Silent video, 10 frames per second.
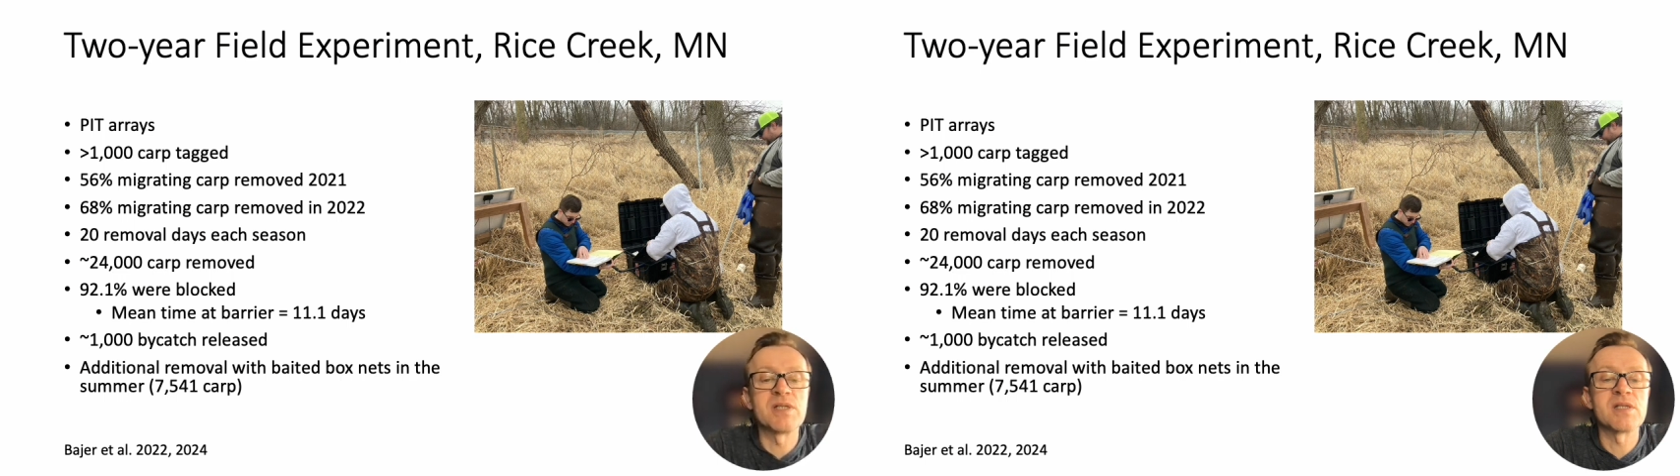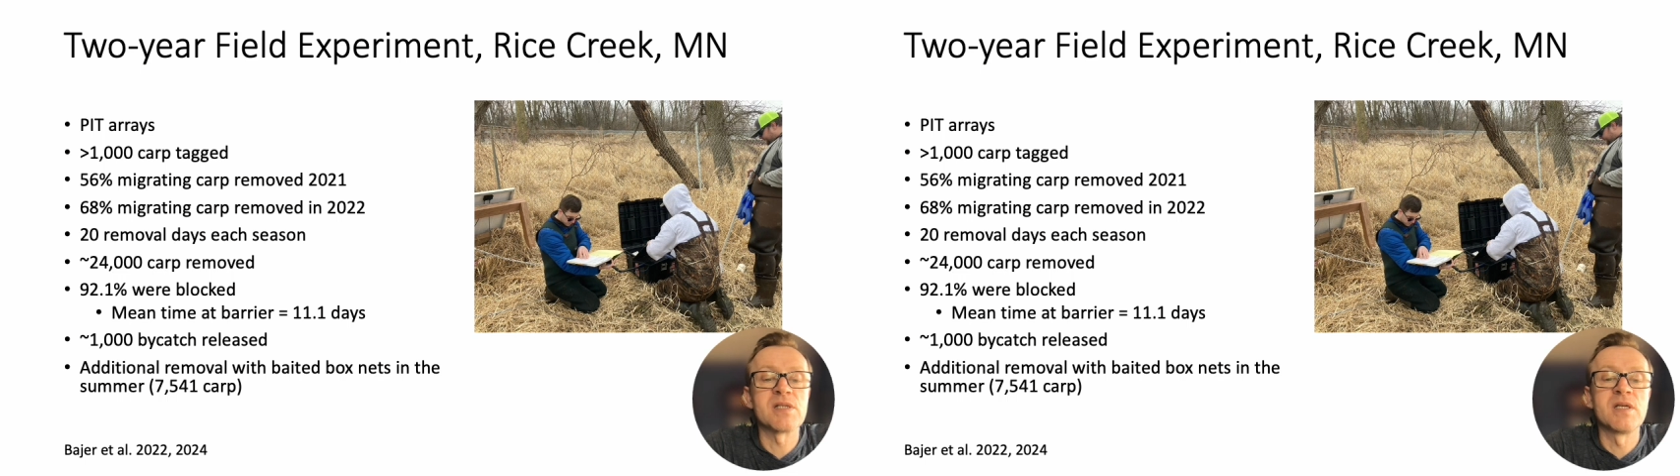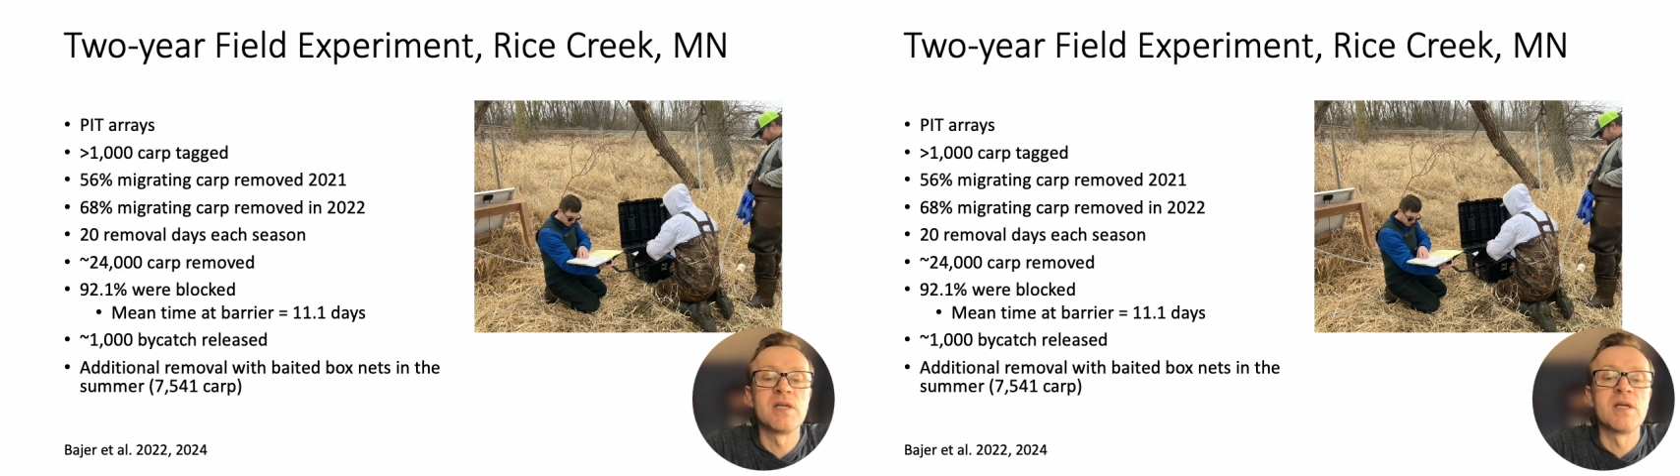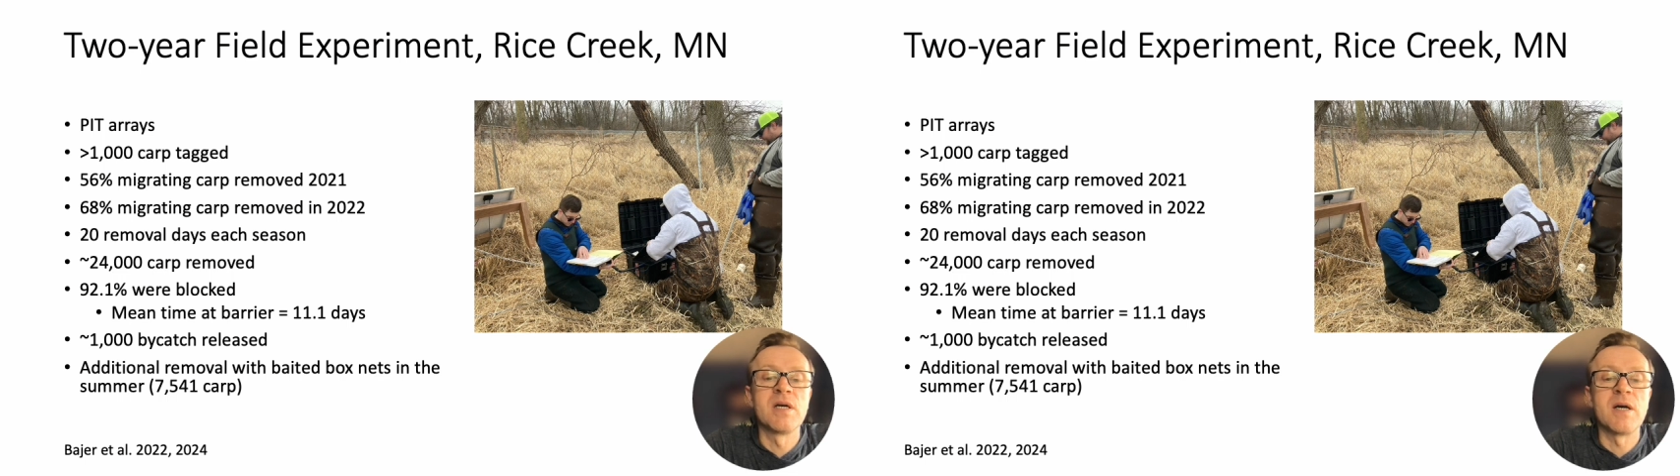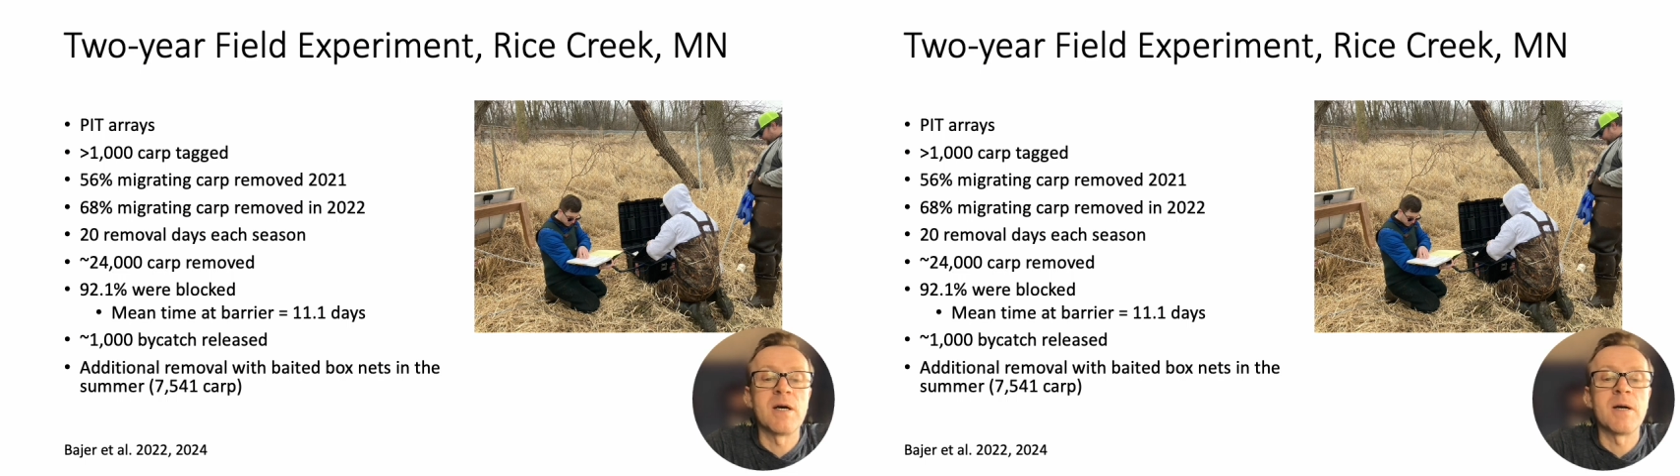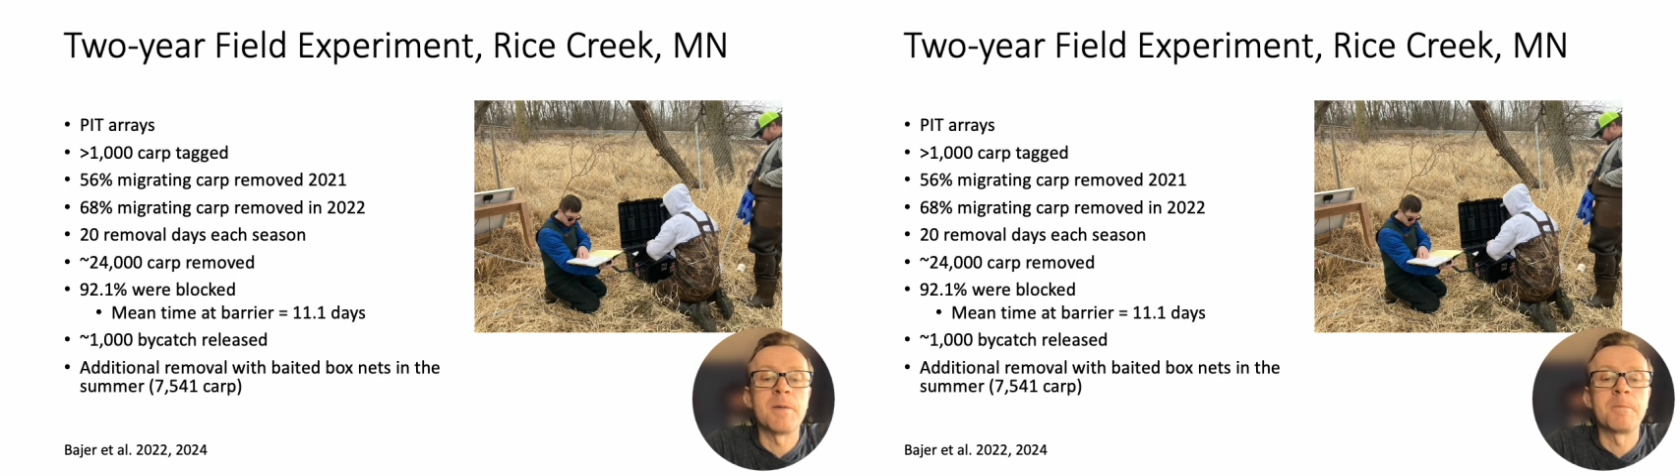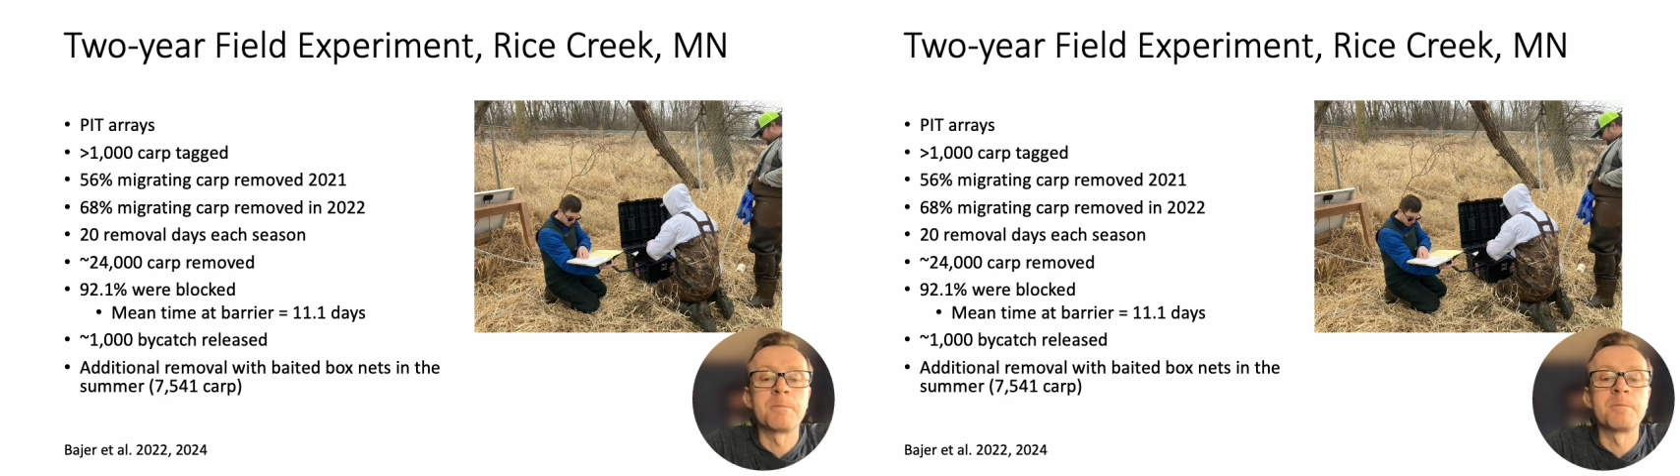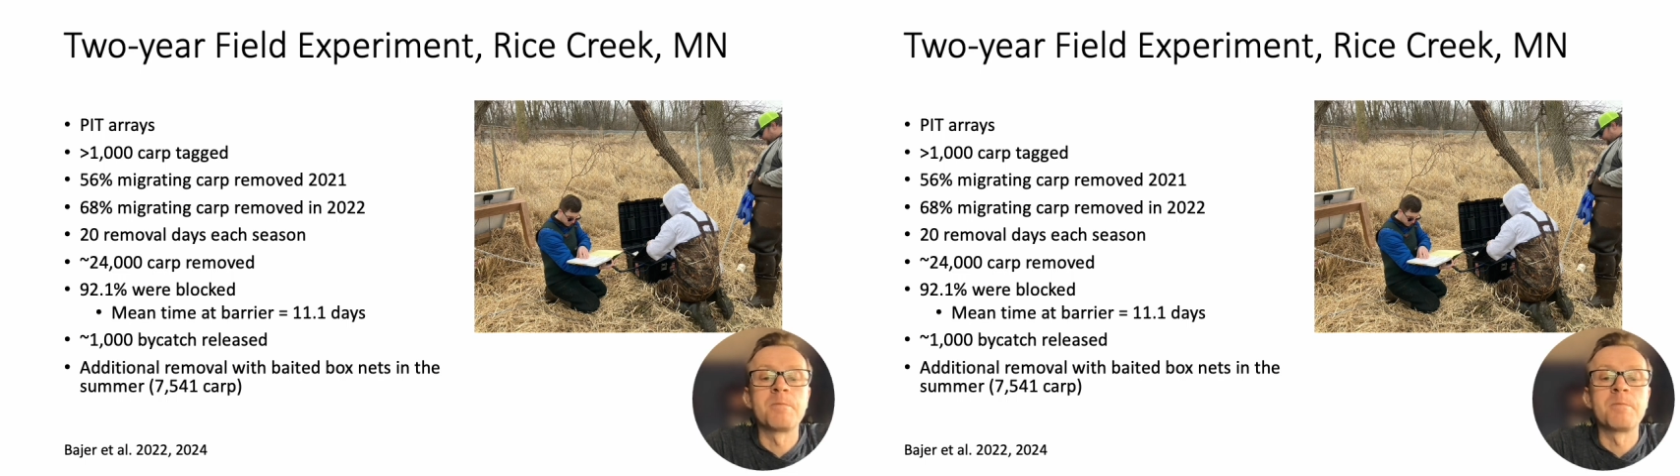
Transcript: We also used